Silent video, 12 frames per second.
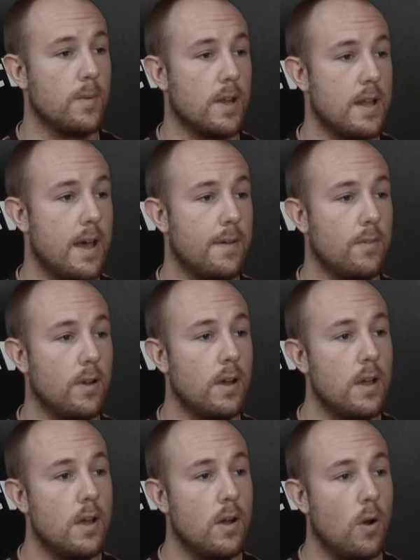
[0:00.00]
we're going to have a
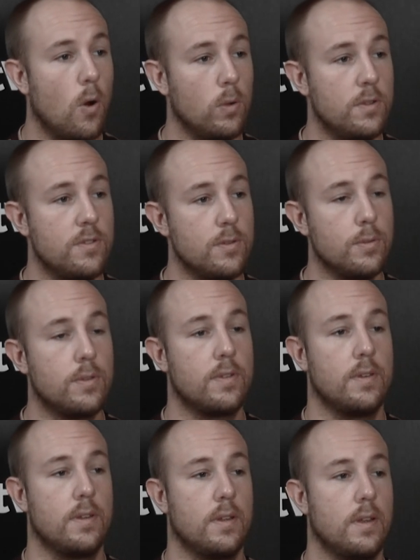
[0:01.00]
whole
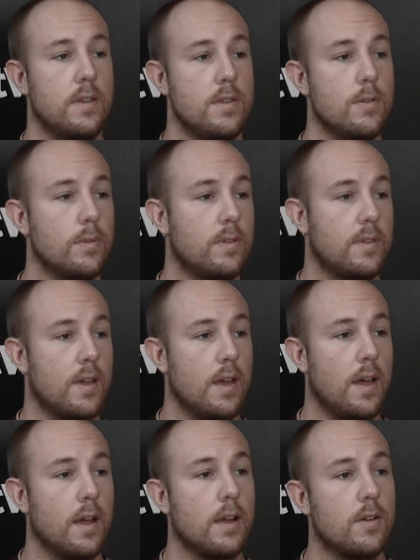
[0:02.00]
youth
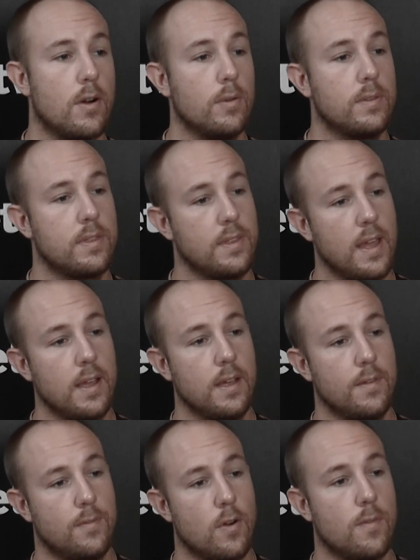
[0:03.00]
growth thing
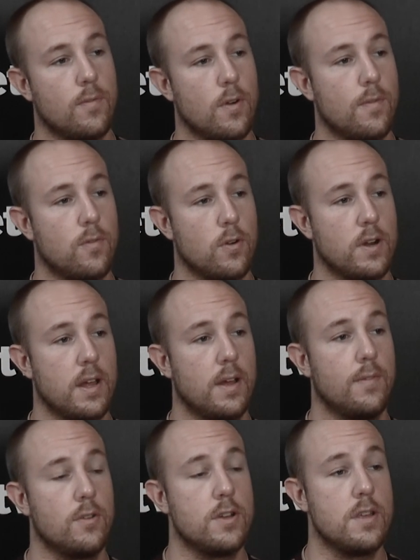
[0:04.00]
for
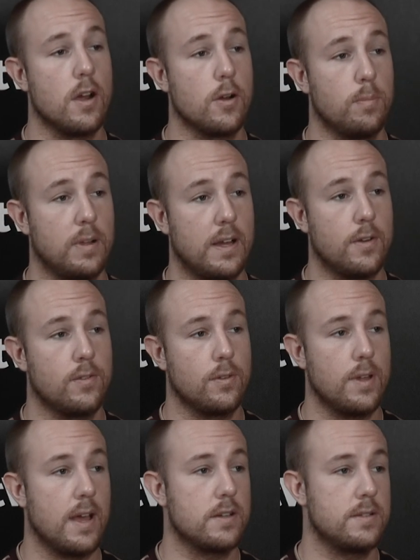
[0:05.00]
the younger players, so
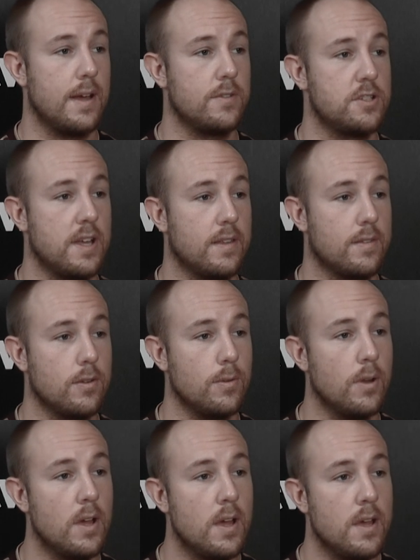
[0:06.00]
they actually have a chance
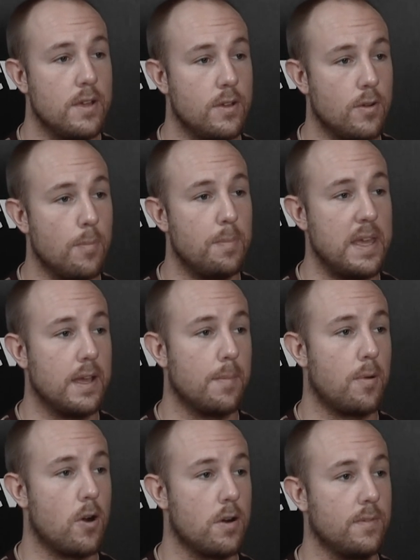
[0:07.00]
to being a
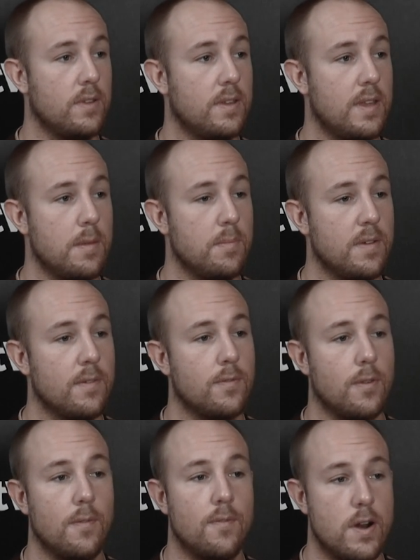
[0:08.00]
part of the team even
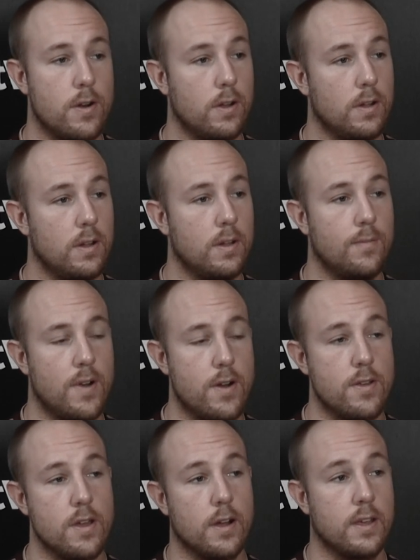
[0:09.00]
from
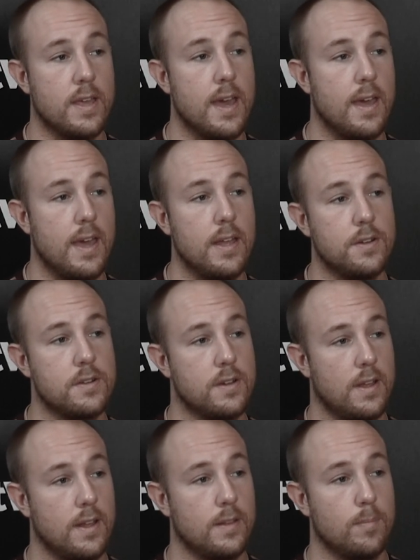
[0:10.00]
very young age,
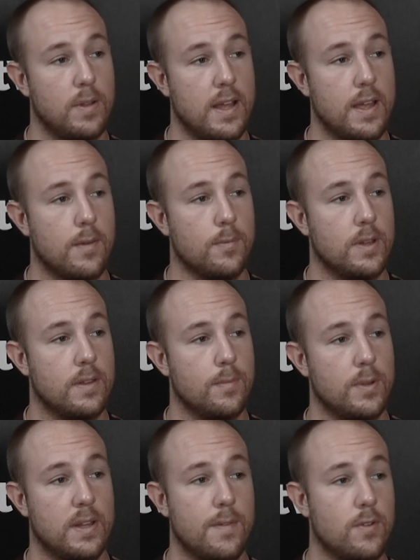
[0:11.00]
and playing
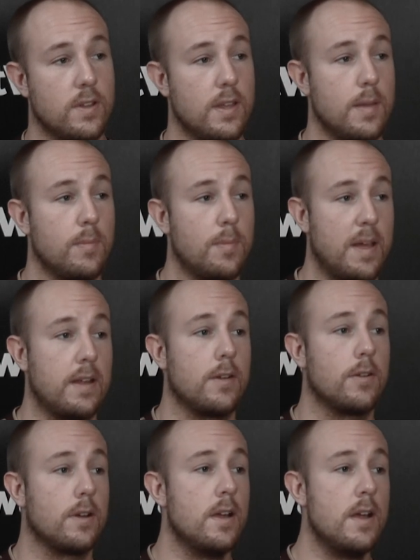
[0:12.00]
with different teams depending
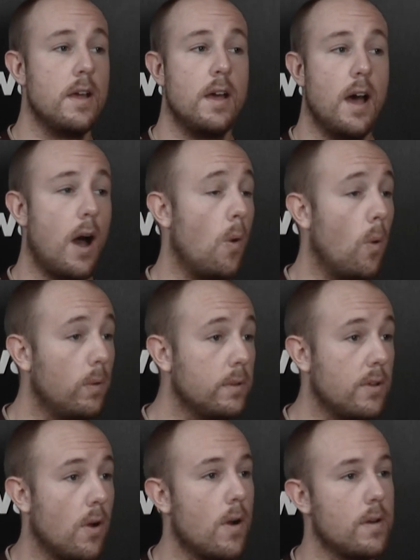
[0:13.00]
on how old
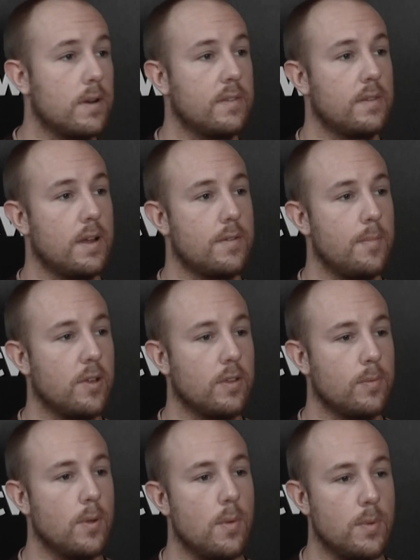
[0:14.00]
you are, etc.
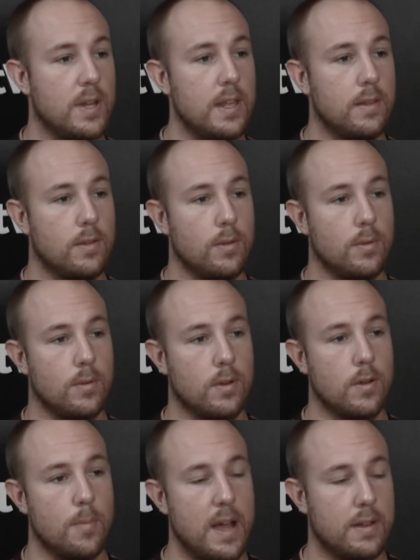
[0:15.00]
Because we need to
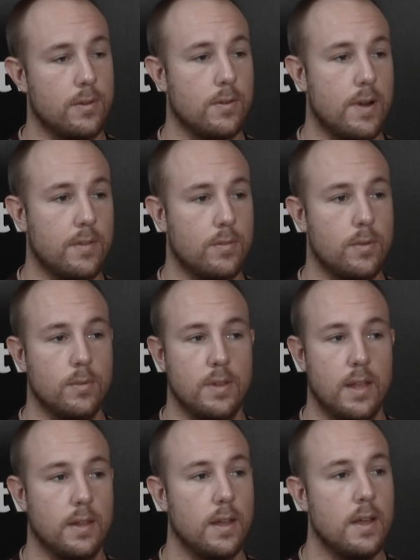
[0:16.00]
go back to grassroots
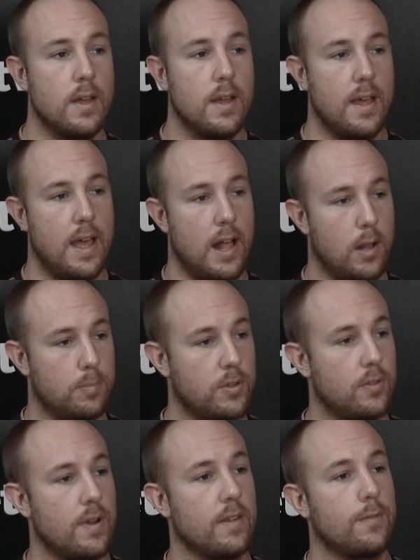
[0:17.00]
and help to
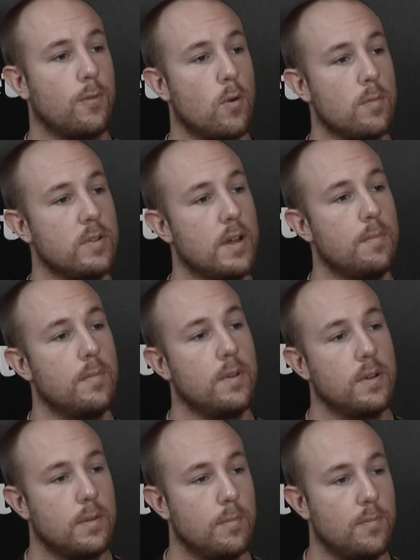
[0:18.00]
transform them
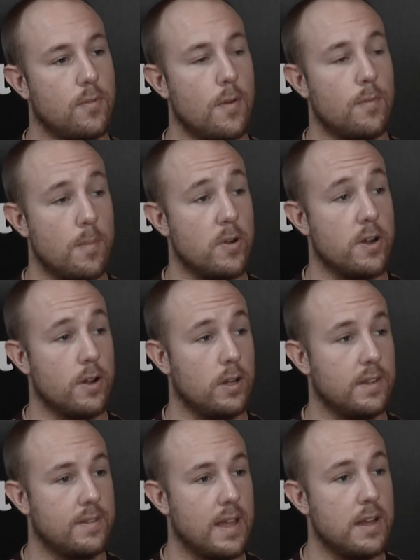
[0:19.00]
from an
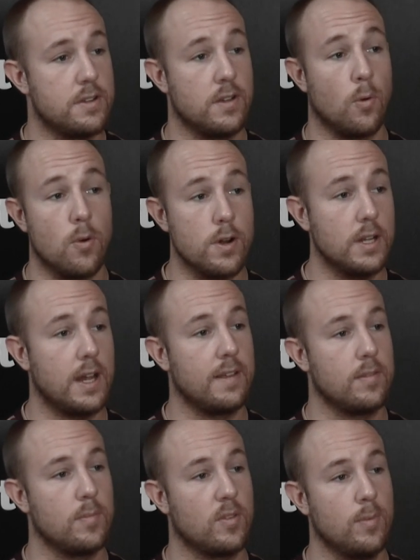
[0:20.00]
early stage, and organize
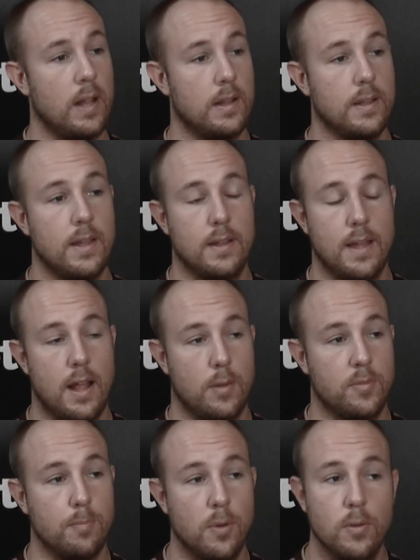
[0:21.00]
them as well. It
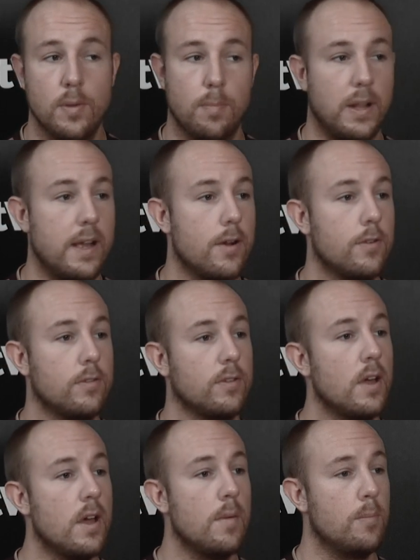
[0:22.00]
helps both the players,
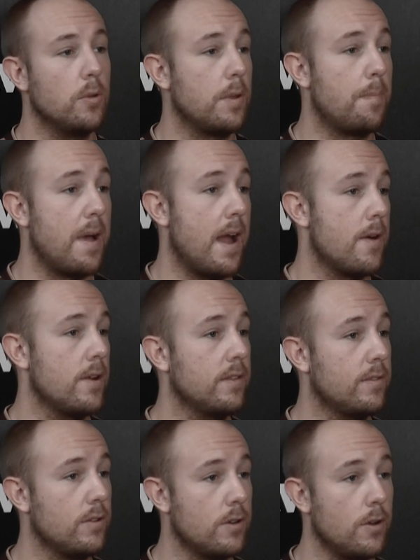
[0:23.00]
both the
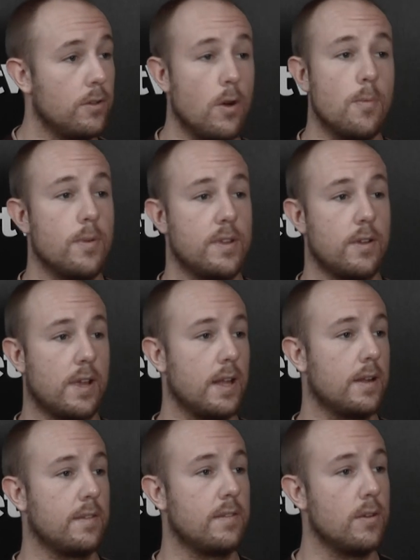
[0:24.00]
parents, knowing what your
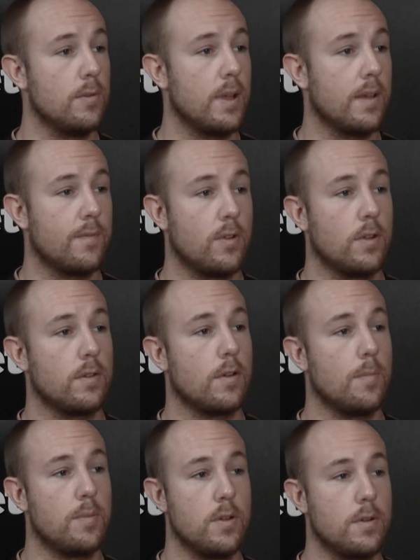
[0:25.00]
kid is doing in front of a
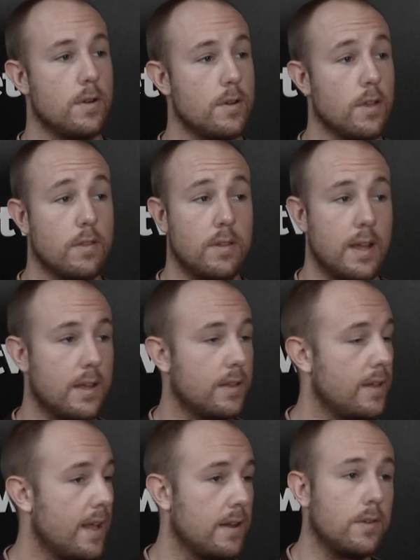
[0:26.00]
computer, just like
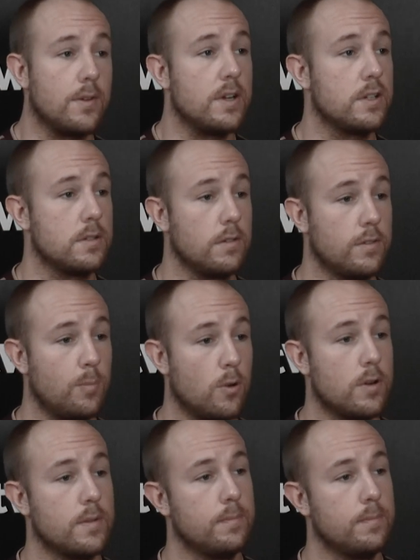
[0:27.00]
any traditional sport.